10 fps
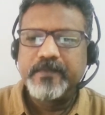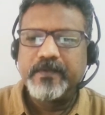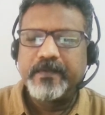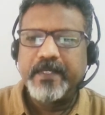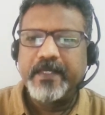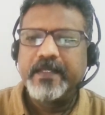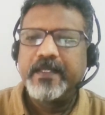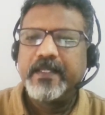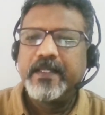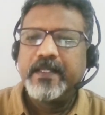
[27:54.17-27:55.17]
Okay.
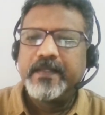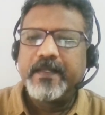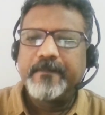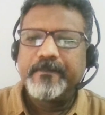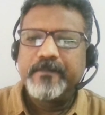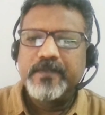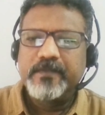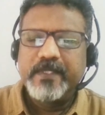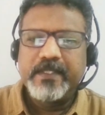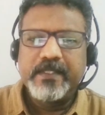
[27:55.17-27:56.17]
So
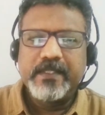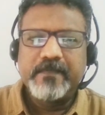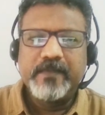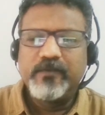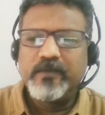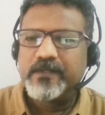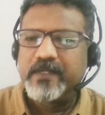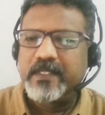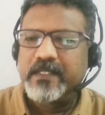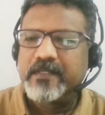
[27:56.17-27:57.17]
we will move on to
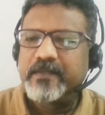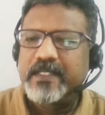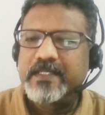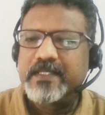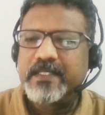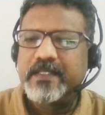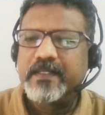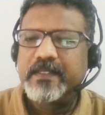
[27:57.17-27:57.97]
another question.